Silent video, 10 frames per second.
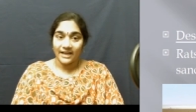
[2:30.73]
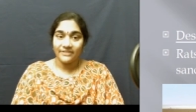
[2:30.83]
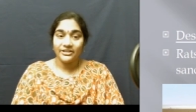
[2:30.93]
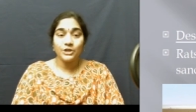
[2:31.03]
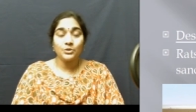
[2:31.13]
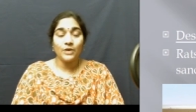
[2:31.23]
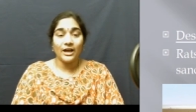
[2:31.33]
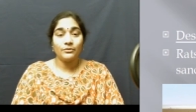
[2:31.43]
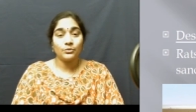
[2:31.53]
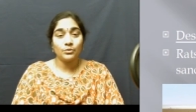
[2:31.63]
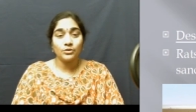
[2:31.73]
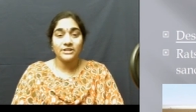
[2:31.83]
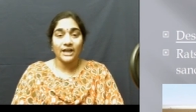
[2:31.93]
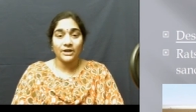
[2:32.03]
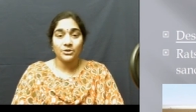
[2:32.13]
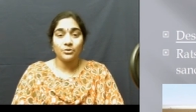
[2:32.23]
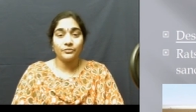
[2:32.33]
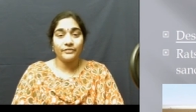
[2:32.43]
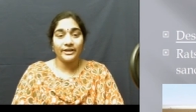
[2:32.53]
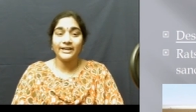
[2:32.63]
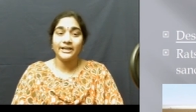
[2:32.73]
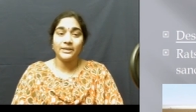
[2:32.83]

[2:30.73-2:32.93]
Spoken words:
And they too have roots that grow very